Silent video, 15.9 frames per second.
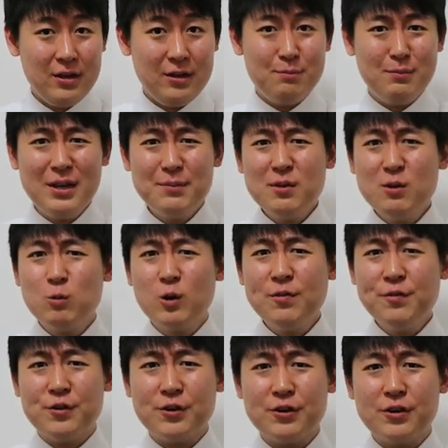It made me
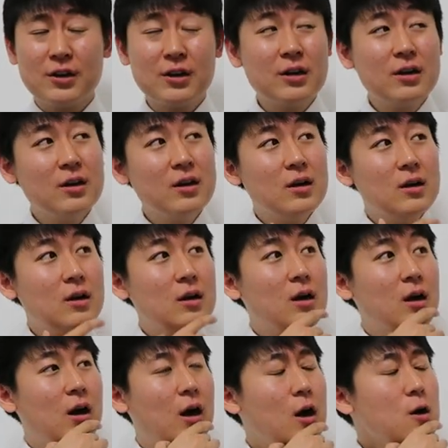wonder,
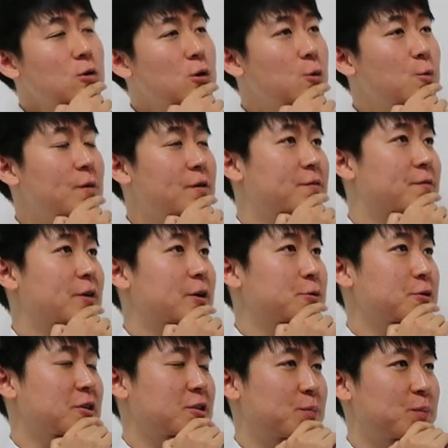how can we
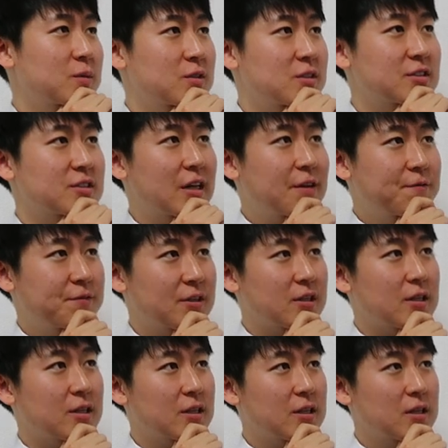evaluate building
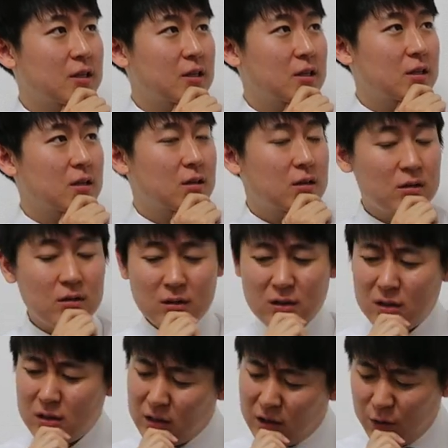safety?
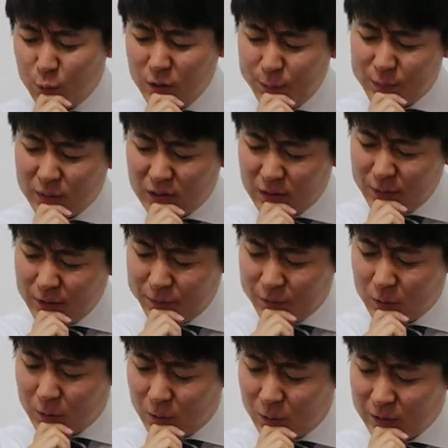Can we believe it
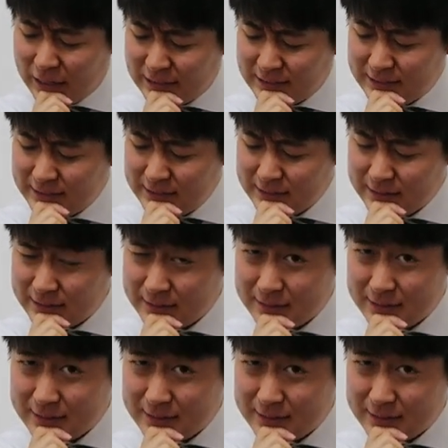for all cases?